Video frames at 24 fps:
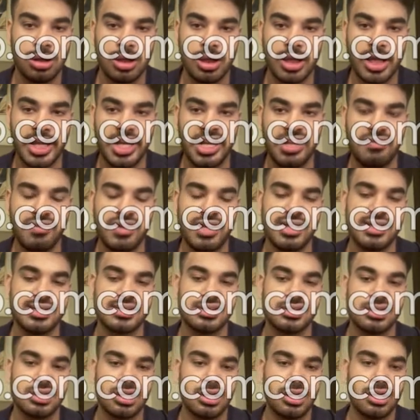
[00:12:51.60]

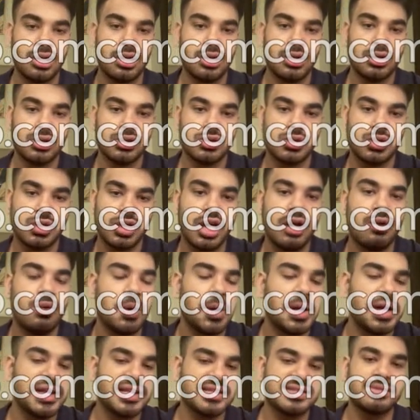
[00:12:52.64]
Anyways, so yeah,
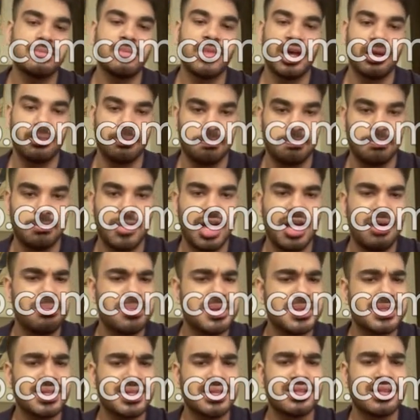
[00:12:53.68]
what is a map? Map
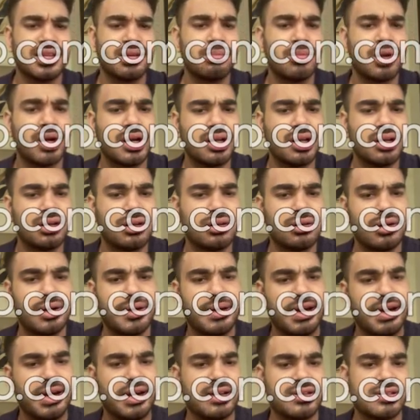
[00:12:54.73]
is nothing but a
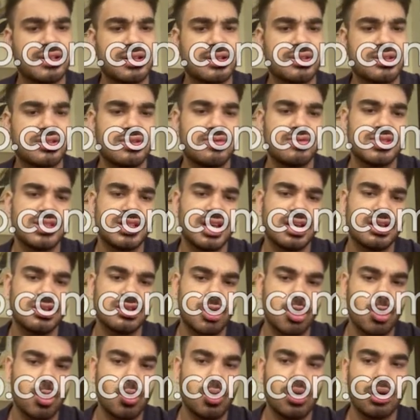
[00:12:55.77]
data structure which has
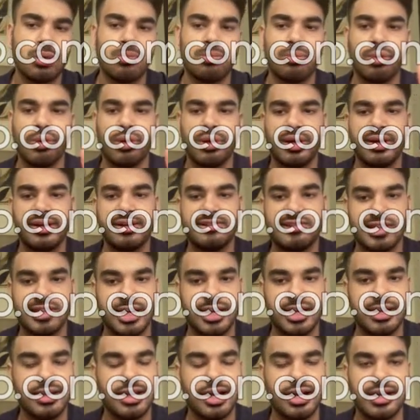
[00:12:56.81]
two components in
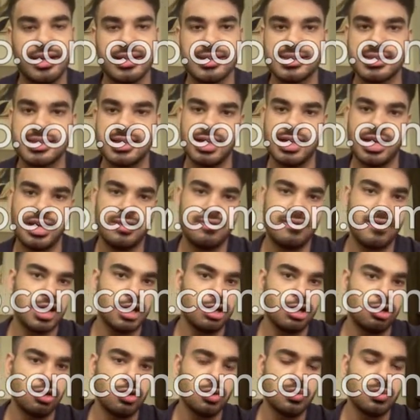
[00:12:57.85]
it, that is key and
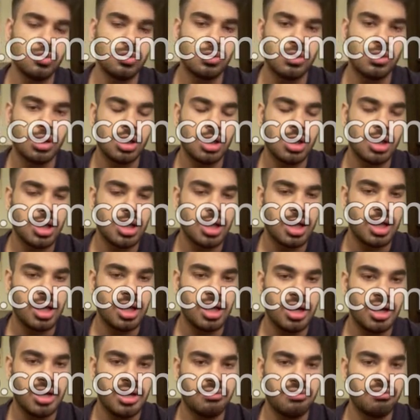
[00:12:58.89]
value.
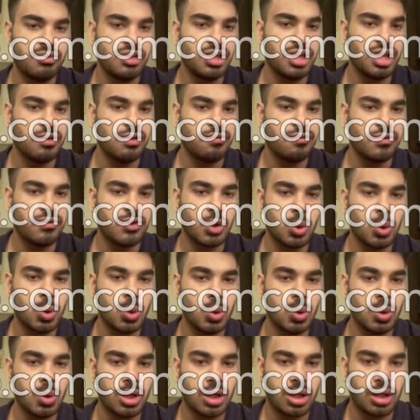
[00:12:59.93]
And we have
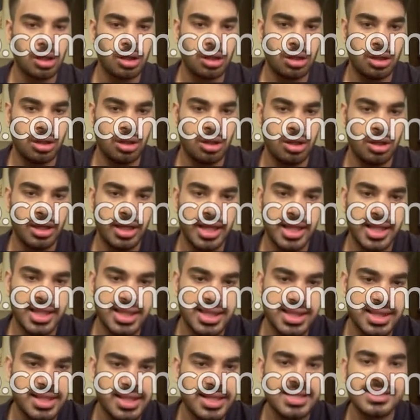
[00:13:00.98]
to,
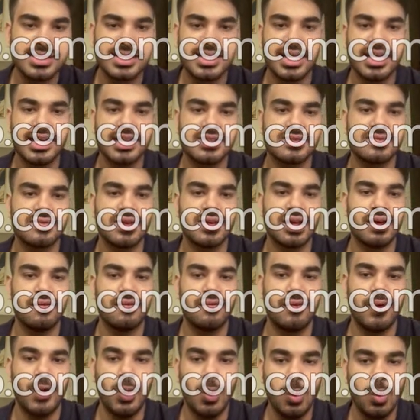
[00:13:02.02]
in this case, we have
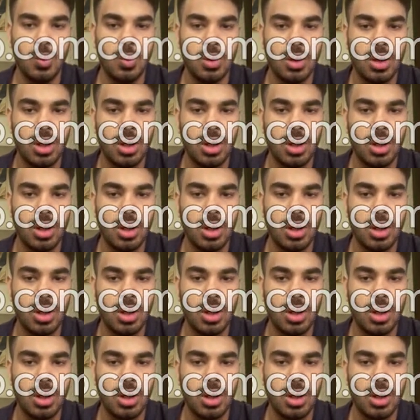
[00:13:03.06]
to